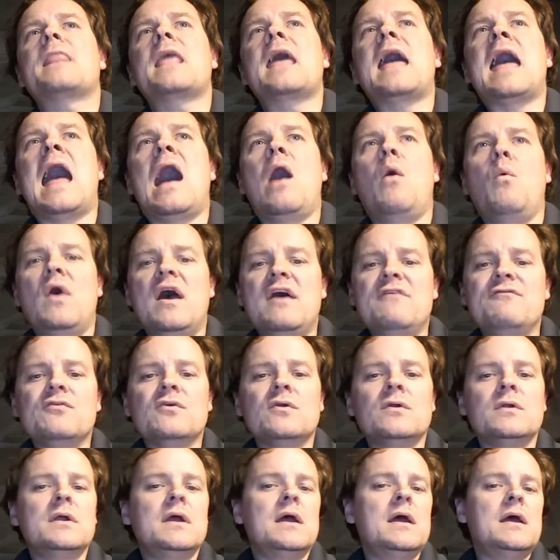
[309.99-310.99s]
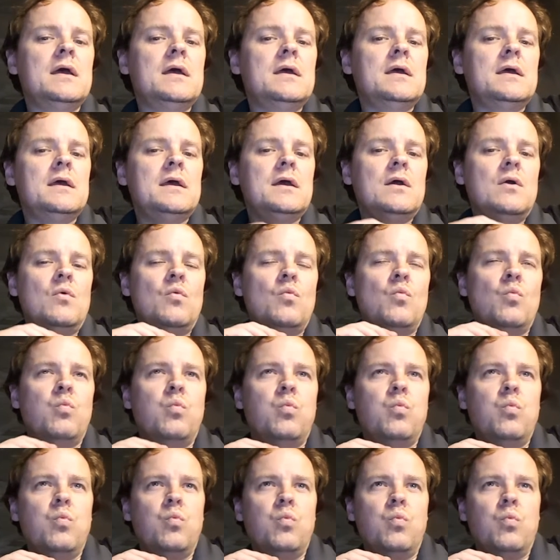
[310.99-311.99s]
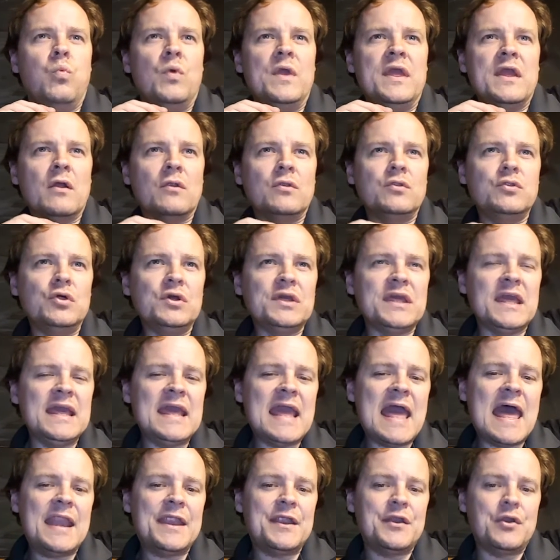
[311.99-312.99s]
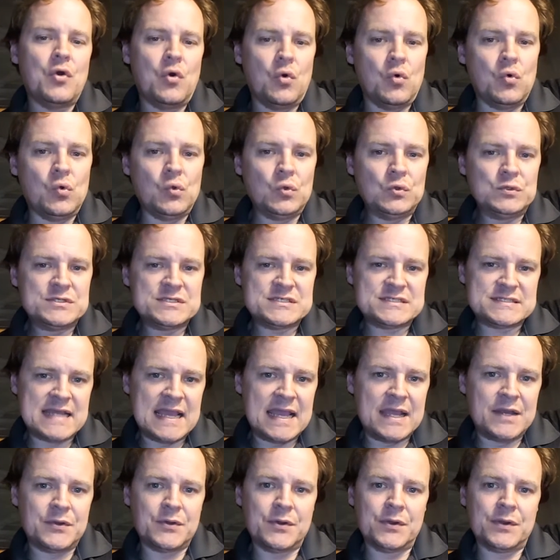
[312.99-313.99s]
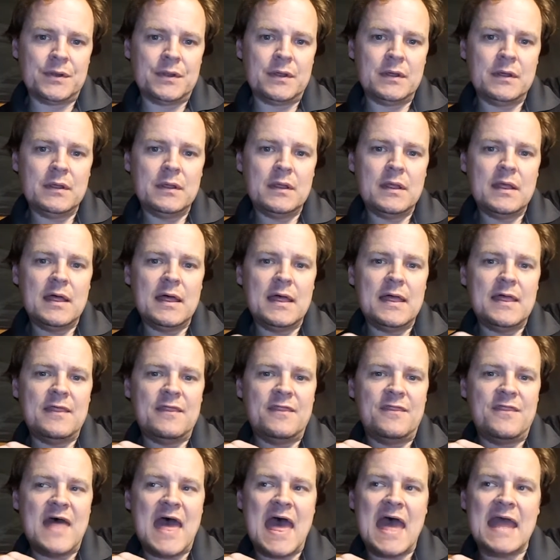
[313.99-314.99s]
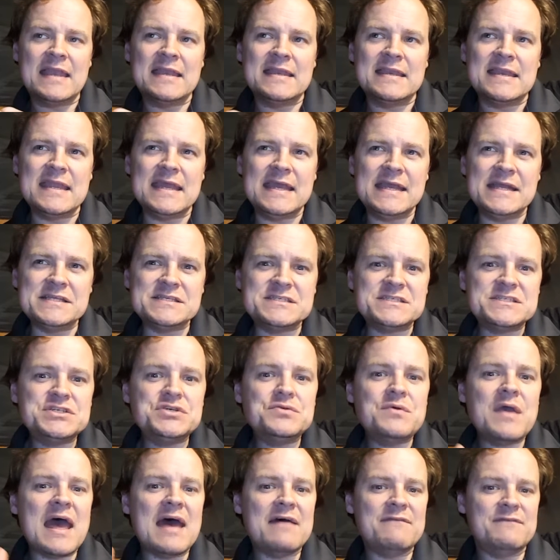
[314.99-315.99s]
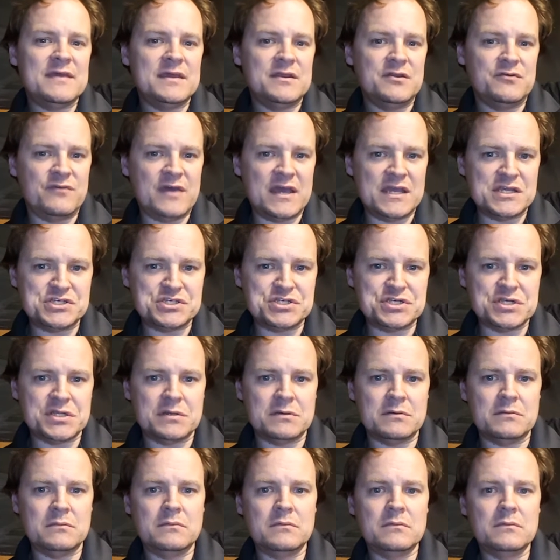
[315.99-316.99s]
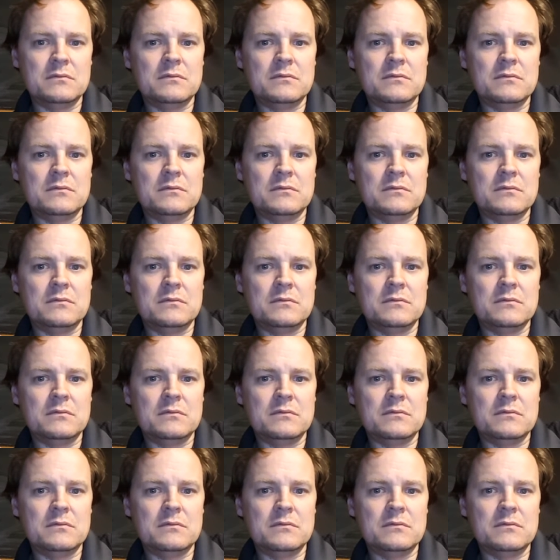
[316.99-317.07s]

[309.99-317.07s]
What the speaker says: However, we are looking at an old standard that needs to have innovation